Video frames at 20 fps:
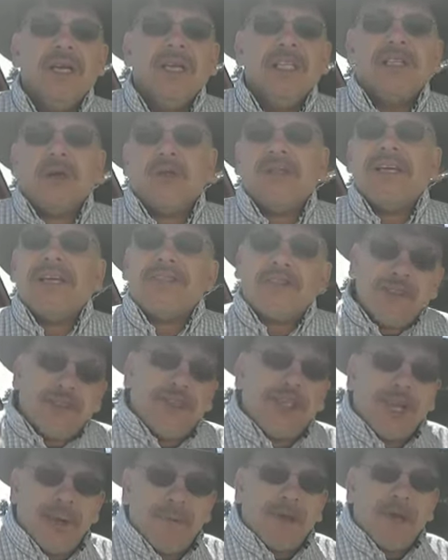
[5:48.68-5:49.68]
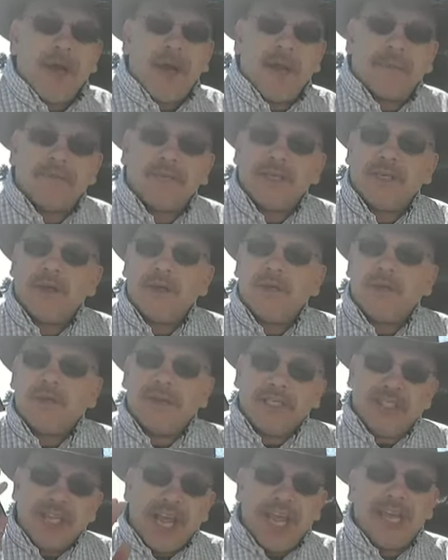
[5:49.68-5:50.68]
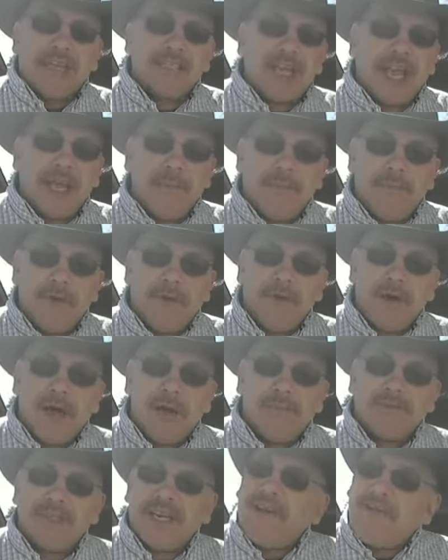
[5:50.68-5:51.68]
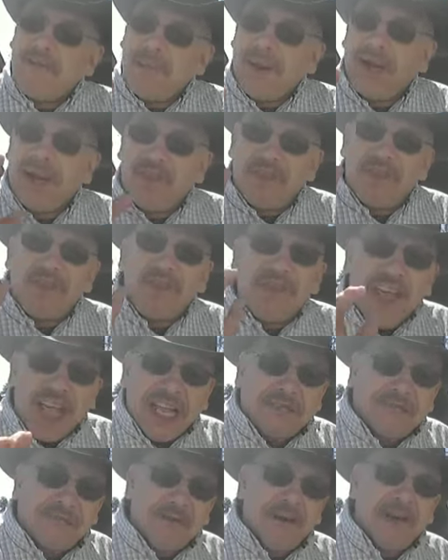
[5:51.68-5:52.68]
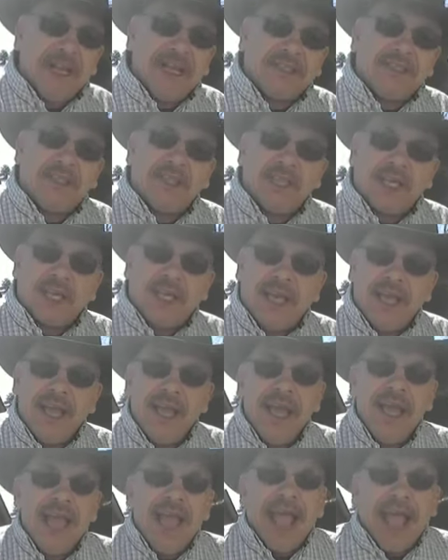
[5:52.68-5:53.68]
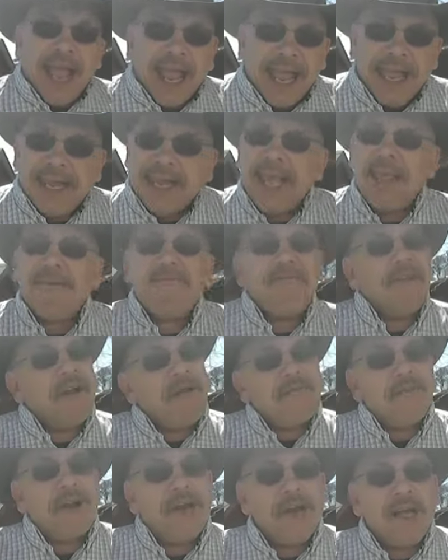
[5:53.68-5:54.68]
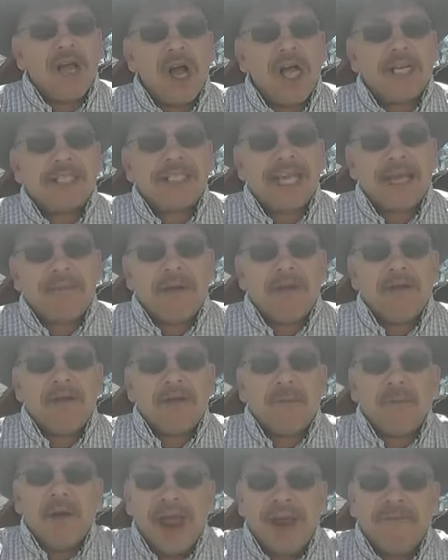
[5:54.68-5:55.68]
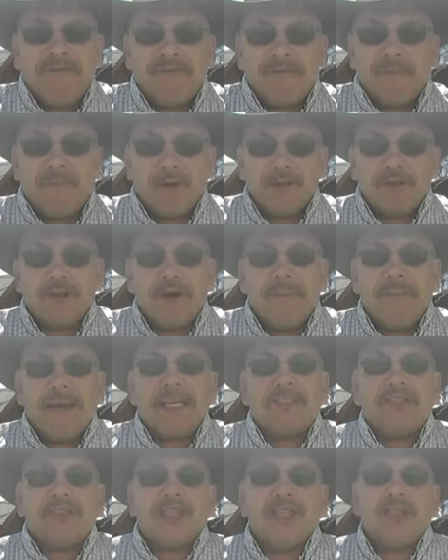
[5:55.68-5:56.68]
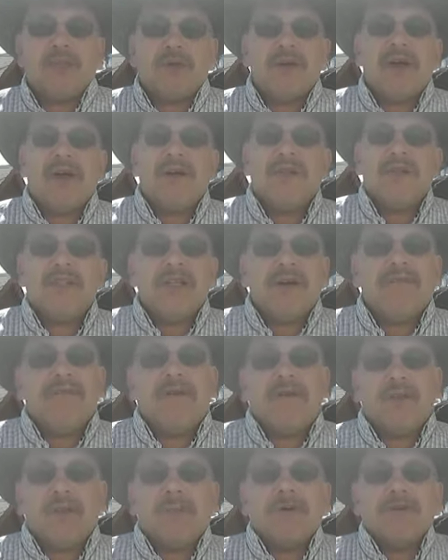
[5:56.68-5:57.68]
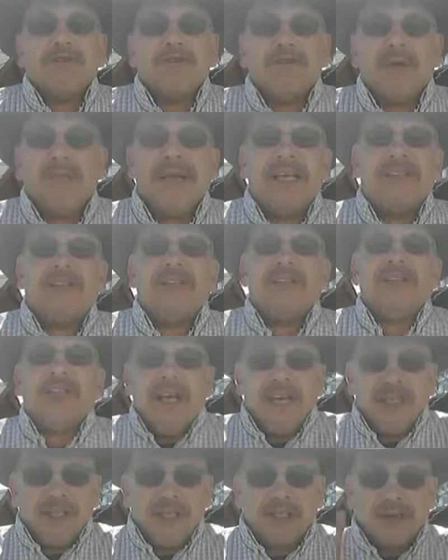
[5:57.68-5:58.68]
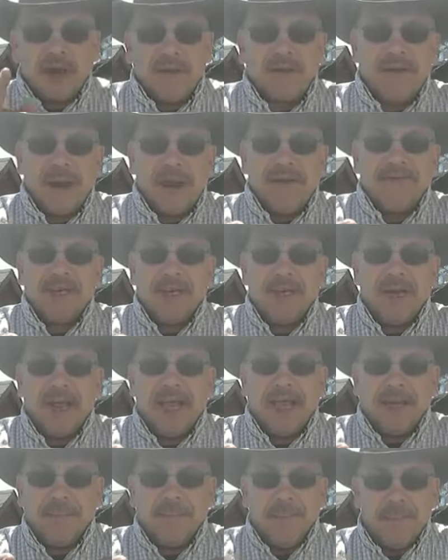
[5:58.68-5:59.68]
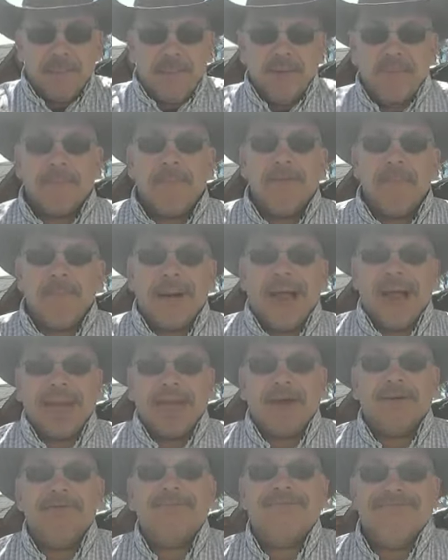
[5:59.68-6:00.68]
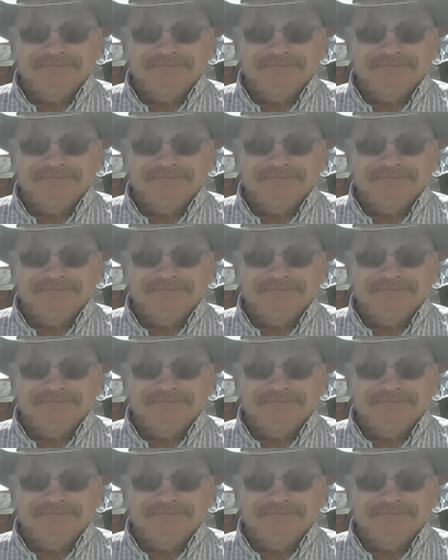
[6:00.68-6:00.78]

so this is jim compton owner of jsk bull ropes and everybody Thanks for listening. And hey, feel free to contact me with a private personal message or Dalton Sylvia with a personal message. Start thriving today. Bye now.